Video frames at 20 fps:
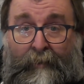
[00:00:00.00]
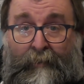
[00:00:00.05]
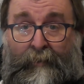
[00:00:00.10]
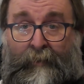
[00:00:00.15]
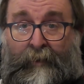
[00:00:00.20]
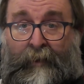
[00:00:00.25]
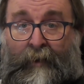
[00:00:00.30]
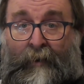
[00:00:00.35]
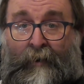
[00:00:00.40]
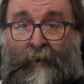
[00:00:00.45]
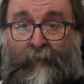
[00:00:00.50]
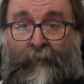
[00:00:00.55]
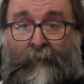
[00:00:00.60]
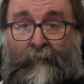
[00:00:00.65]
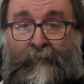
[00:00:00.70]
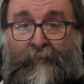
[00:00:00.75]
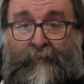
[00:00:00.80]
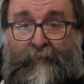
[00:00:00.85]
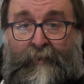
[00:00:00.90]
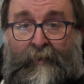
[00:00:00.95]
There
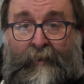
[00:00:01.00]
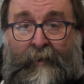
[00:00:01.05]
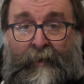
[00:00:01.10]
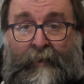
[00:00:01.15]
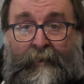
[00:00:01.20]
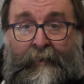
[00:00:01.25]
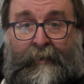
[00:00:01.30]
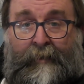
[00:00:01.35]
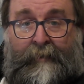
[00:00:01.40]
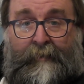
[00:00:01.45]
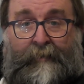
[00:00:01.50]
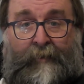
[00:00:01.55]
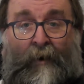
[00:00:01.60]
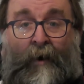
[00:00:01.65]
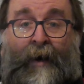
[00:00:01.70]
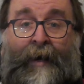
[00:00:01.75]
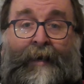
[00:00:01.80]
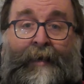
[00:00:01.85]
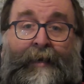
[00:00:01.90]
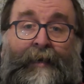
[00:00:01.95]
is a
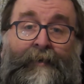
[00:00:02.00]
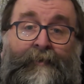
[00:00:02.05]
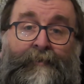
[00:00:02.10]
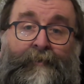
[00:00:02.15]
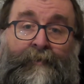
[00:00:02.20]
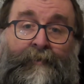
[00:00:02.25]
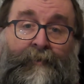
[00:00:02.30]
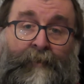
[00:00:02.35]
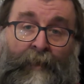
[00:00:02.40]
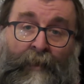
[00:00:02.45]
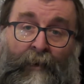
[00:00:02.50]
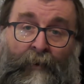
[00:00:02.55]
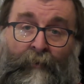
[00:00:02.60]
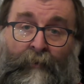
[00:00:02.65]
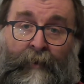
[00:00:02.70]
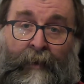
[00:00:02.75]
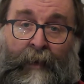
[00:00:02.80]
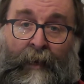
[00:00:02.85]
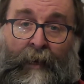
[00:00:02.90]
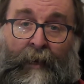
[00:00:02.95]
guy at each
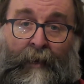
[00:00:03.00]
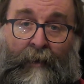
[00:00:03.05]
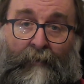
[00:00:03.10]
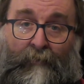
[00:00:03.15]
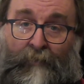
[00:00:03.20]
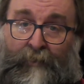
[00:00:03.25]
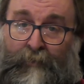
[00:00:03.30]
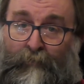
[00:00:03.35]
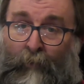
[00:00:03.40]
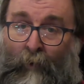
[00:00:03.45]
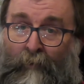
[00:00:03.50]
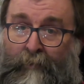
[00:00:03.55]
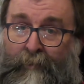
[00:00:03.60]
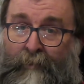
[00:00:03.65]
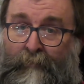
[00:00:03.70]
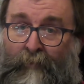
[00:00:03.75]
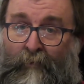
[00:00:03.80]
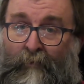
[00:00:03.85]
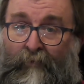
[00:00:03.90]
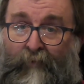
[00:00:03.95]
distillery
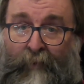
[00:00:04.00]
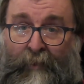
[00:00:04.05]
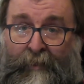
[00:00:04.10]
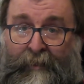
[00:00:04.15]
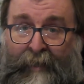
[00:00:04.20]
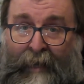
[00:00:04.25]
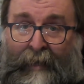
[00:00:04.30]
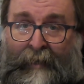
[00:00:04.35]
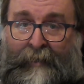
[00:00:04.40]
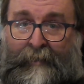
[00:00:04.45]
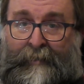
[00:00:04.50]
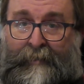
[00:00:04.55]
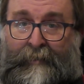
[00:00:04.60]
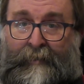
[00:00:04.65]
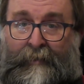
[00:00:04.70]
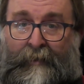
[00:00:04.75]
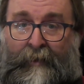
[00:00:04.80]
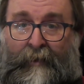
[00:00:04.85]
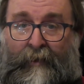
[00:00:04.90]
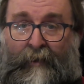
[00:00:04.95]
responsible for the taste
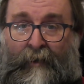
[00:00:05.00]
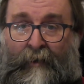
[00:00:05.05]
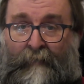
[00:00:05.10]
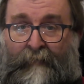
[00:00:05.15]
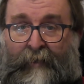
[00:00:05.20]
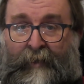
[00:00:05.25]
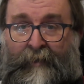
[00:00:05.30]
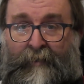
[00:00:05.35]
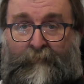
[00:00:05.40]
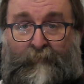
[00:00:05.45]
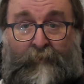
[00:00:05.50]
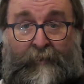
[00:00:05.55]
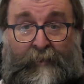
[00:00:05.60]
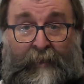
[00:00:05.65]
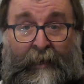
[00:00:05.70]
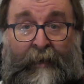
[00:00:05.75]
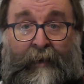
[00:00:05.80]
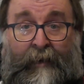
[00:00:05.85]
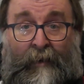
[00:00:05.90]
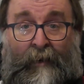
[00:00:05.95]
of each
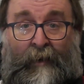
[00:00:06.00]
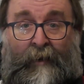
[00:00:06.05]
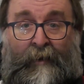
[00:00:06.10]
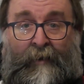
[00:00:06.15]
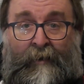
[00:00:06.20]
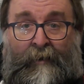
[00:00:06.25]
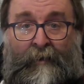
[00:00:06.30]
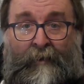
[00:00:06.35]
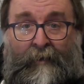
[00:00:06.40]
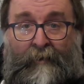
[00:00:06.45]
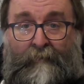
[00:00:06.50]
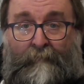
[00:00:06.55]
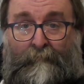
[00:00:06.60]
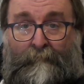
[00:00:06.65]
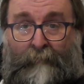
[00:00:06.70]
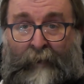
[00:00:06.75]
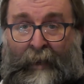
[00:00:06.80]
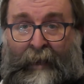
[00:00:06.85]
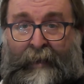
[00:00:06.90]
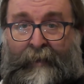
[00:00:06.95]
particular
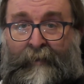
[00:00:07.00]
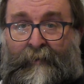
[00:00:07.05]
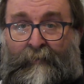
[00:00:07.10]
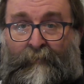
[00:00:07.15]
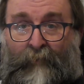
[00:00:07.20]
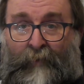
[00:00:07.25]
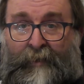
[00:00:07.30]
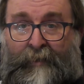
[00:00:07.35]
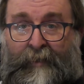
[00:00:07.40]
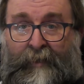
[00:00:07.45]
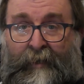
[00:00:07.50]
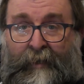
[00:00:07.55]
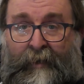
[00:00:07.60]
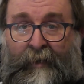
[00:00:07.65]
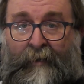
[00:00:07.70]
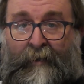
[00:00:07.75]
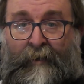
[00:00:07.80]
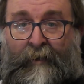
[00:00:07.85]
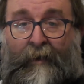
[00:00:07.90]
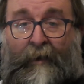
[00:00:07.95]
blend and whisky,
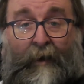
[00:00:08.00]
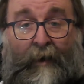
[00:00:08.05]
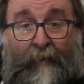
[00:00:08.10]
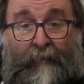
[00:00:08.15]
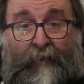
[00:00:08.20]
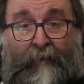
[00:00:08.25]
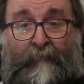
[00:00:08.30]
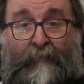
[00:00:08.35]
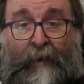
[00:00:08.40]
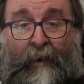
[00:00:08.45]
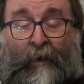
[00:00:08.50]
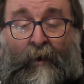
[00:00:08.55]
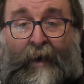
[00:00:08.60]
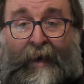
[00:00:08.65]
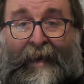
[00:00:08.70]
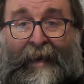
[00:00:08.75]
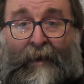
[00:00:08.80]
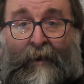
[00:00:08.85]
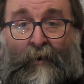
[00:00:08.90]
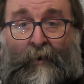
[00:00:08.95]
and they're
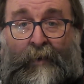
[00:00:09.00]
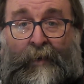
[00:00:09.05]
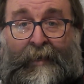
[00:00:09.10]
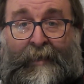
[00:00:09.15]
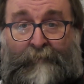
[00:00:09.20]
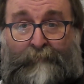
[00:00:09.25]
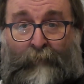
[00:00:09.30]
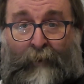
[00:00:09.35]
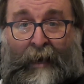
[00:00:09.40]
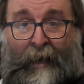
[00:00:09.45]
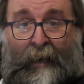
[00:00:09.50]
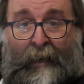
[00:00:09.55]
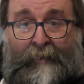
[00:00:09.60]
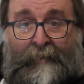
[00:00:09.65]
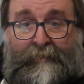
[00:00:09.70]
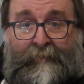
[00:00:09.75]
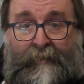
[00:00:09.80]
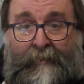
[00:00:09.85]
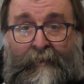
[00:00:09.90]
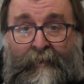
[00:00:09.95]
relying on his
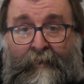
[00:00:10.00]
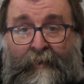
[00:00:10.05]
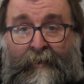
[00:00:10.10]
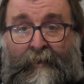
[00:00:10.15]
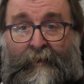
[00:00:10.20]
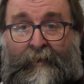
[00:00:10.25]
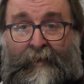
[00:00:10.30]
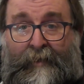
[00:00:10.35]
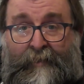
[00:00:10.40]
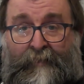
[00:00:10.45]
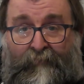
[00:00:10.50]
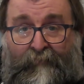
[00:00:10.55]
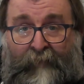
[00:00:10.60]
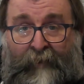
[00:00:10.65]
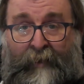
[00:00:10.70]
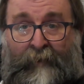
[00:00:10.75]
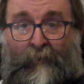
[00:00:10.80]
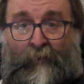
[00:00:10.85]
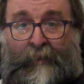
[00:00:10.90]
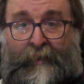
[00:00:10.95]
palate, his
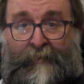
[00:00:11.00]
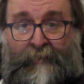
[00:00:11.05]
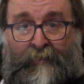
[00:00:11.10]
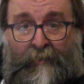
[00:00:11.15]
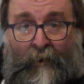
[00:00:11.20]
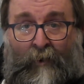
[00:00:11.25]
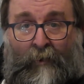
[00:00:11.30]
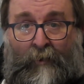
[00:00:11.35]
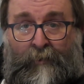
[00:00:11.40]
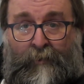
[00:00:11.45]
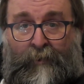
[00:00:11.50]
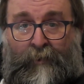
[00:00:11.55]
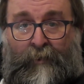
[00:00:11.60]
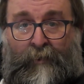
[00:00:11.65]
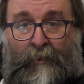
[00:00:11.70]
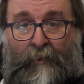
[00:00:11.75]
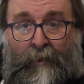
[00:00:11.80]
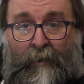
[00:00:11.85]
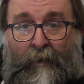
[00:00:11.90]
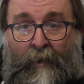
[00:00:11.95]
feel, his touch,
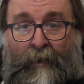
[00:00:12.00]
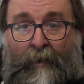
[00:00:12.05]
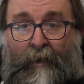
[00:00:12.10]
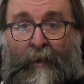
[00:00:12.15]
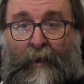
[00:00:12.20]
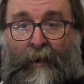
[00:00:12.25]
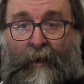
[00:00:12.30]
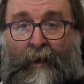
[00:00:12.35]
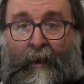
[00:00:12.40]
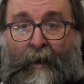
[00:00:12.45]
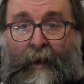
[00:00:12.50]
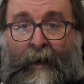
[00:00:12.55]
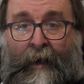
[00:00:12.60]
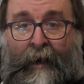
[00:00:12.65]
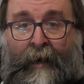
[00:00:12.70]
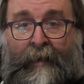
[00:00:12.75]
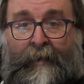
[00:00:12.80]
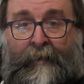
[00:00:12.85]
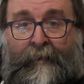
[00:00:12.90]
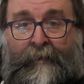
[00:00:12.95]

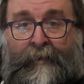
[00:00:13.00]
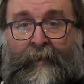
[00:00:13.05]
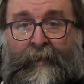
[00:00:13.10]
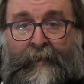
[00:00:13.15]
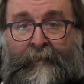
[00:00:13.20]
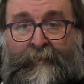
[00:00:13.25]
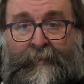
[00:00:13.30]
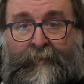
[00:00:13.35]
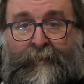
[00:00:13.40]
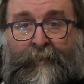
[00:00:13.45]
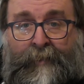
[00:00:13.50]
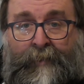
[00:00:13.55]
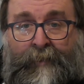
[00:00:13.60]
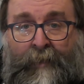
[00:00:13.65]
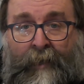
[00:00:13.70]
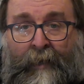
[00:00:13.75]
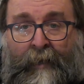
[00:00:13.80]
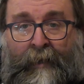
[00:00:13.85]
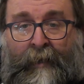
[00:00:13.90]
and his